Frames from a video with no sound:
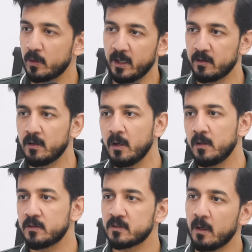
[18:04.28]
get
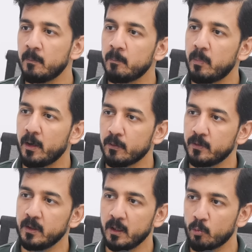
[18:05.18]
some part of
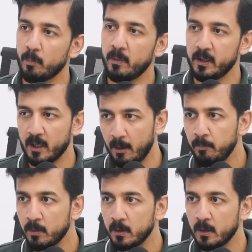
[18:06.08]
the equipment up,